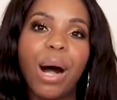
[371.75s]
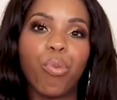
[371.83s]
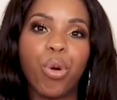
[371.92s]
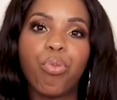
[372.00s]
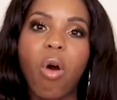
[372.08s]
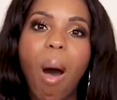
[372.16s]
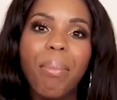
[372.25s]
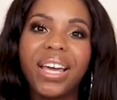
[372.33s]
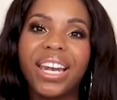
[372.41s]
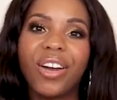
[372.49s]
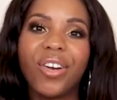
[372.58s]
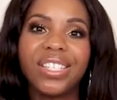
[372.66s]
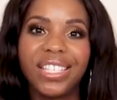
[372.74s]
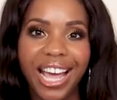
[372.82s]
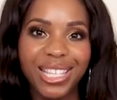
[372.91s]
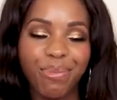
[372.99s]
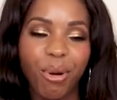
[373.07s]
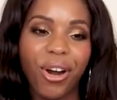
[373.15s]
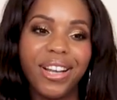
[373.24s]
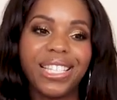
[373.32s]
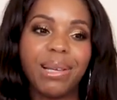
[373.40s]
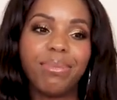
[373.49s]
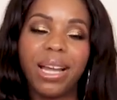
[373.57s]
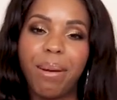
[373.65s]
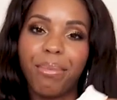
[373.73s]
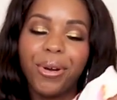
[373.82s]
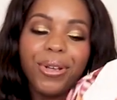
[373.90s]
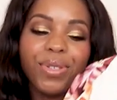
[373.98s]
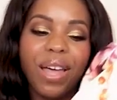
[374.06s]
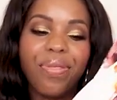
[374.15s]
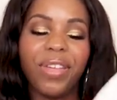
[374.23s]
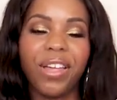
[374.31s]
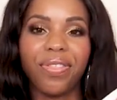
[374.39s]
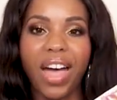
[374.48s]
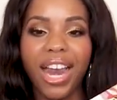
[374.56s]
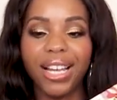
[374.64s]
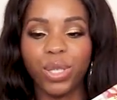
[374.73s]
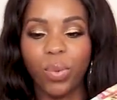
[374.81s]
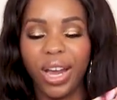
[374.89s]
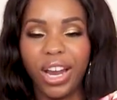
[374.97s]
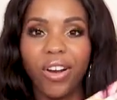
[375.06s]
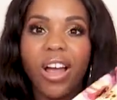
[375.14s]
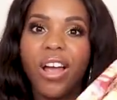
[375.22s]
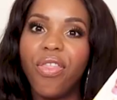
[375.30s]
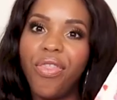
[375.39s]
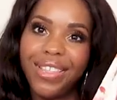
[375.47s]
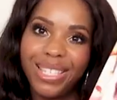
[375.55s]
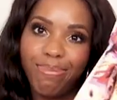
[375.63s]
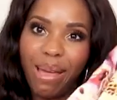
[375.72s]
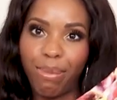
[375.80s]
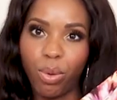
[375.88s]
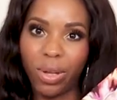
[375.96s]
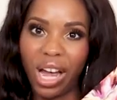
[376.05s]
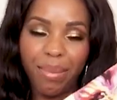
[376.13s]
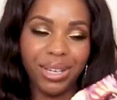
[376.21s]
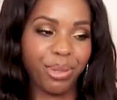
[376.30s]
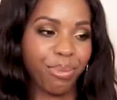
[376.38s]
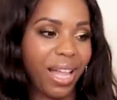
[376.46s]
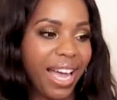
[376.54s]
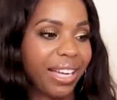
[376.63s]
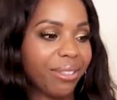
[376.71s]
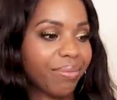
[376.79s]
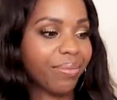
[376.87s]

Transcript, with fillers: We're probably gonna go to Zanzibar in September, so I think that is where this baby will come into play.